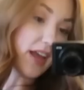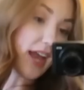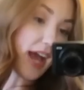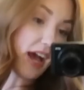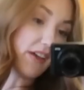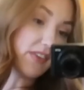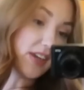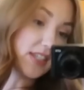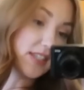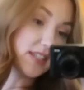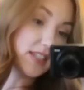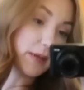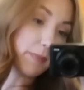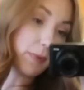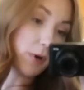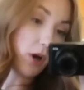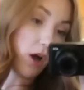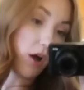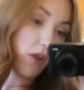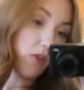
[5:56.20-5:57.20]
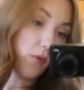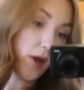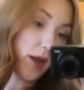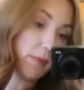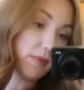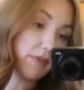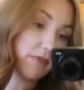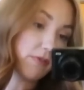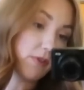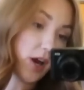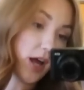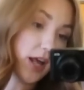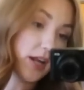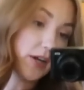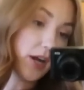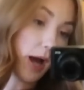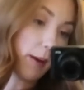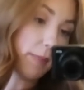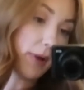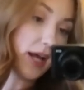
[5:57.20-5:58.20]
They have a zipper all the way up the
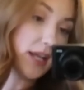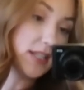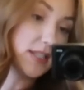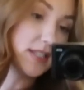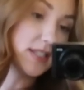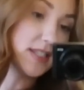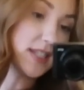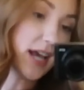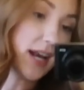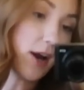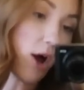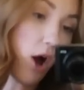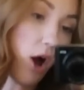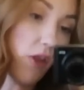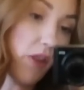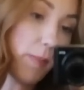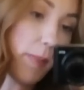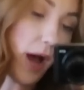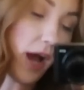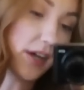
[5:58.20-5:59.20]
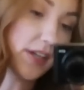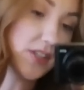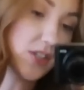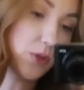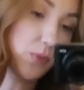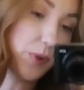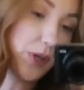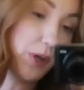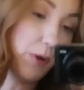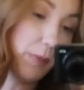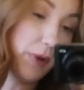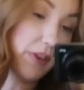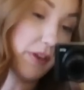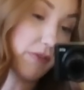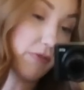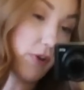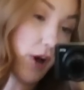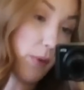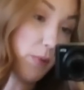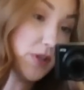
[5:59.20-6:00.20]
front, not buttons, and all the pockets are real, but the
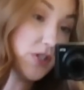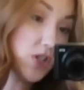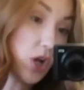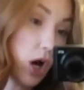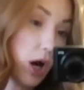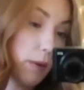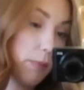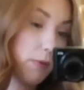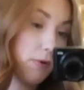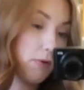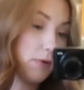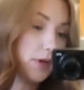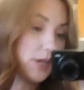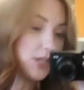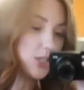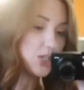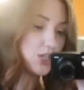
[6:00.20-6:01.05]
front ones are pretty